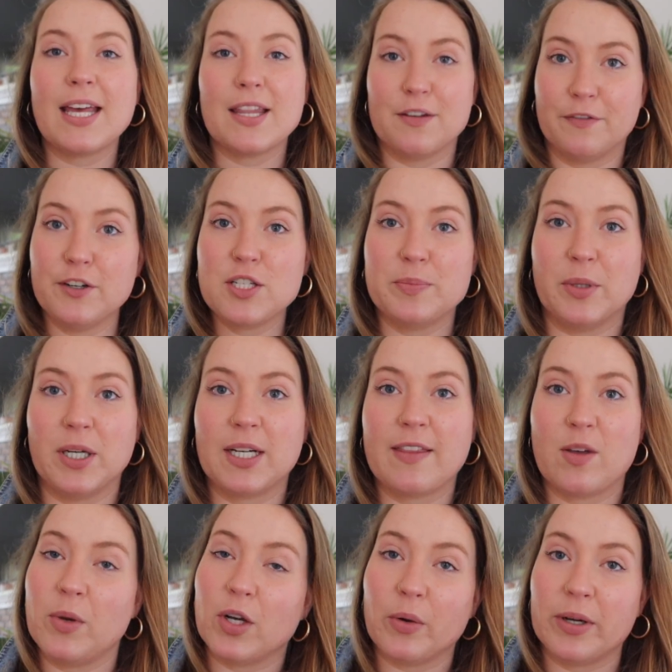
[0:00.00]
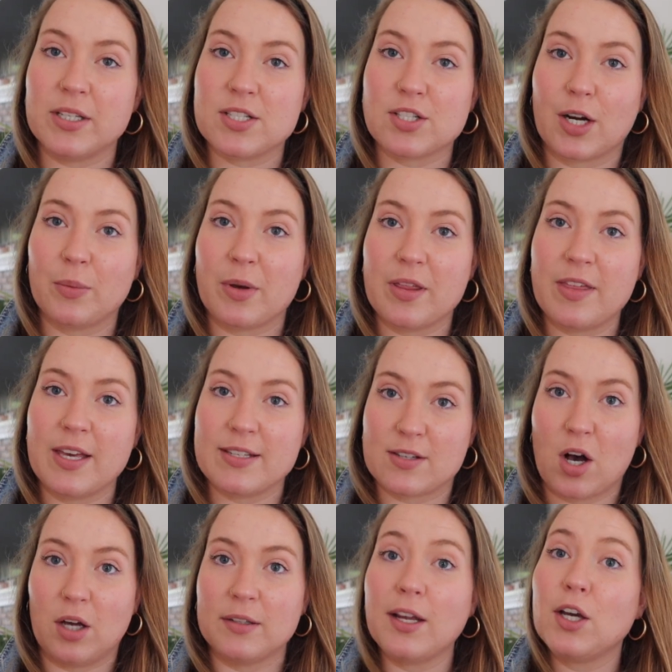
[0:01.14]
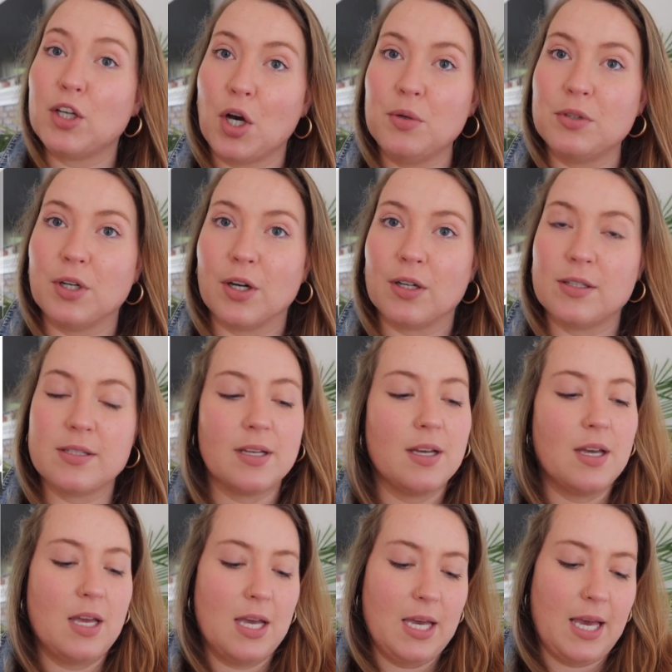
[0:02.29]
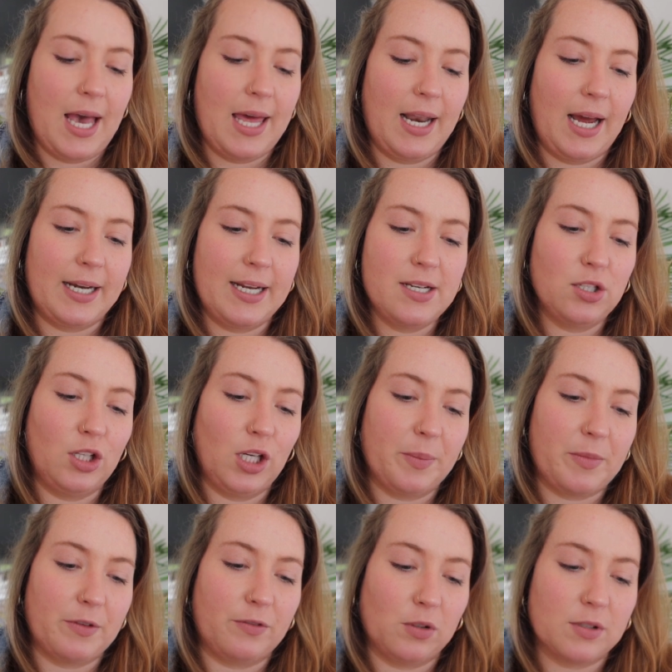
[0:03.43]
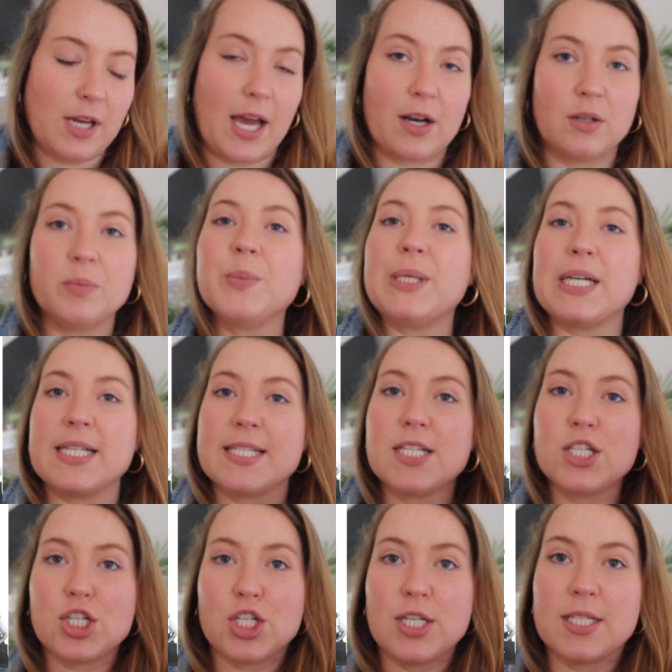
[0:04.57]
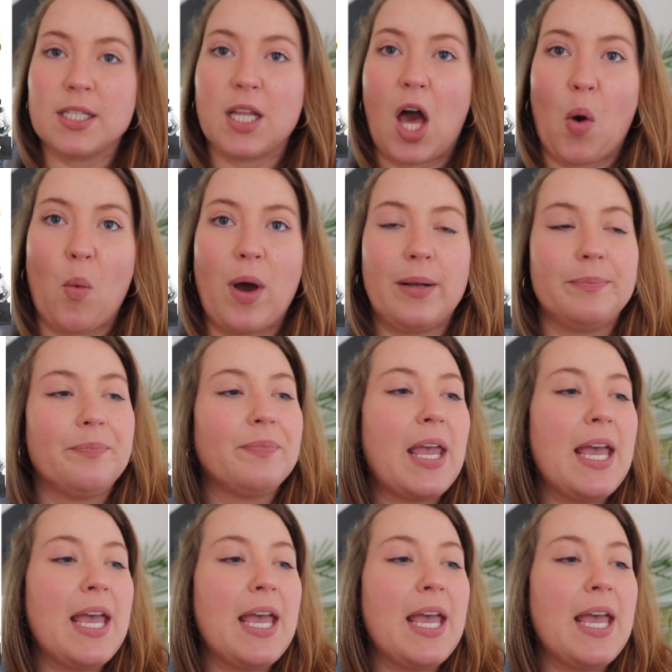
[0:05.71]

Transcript: The first book that we are going to start with is called Code Girls and I need to look up the full title because she's a long one.